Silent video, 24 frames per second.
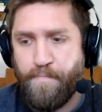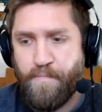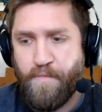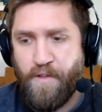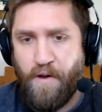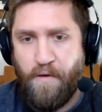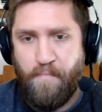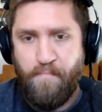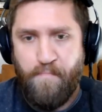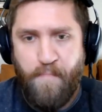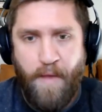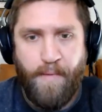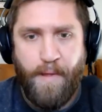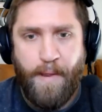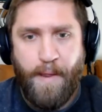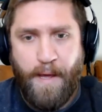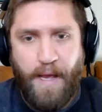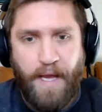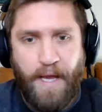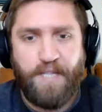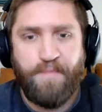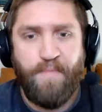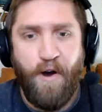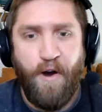you know, maybe an
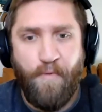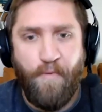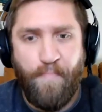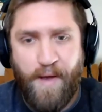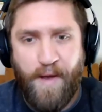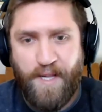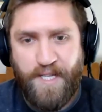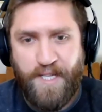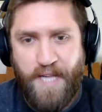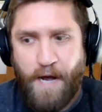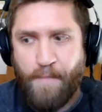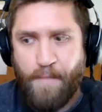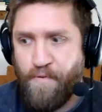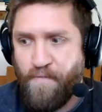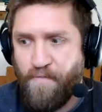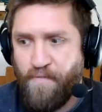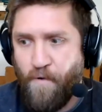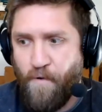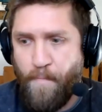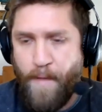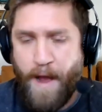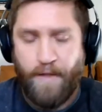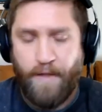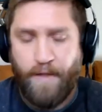XML based output
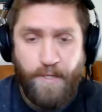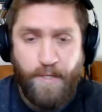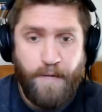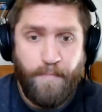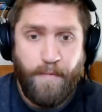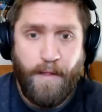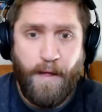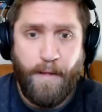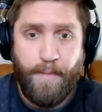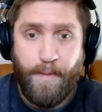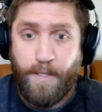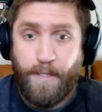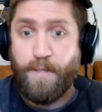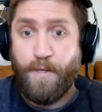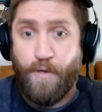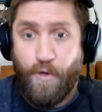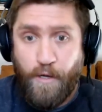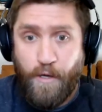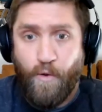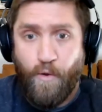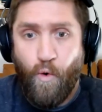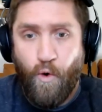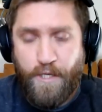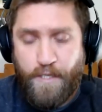format or something like this that you
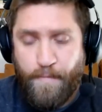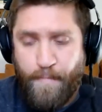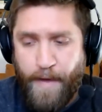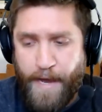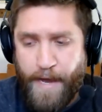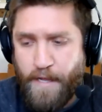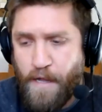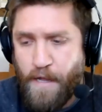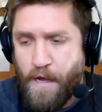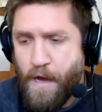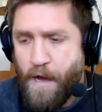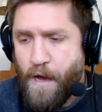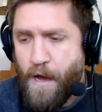can automate.